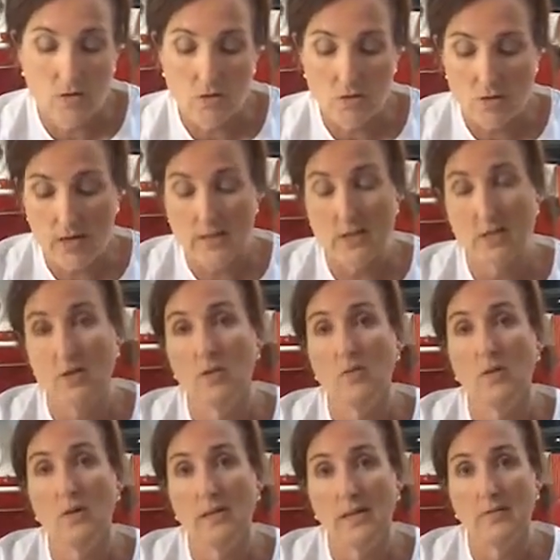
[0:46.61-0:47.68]
try
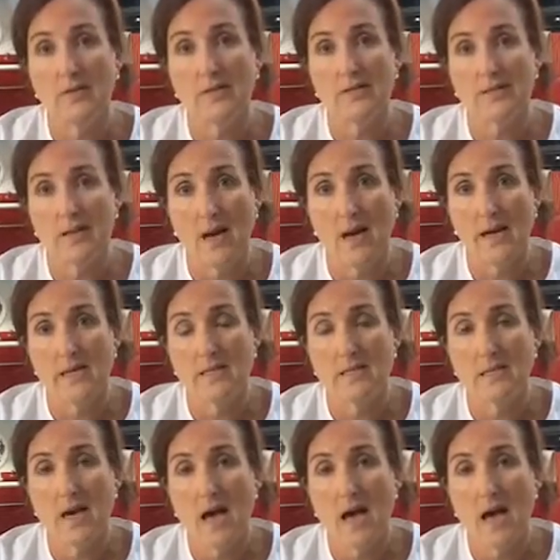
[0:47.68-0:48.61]
to leave it aside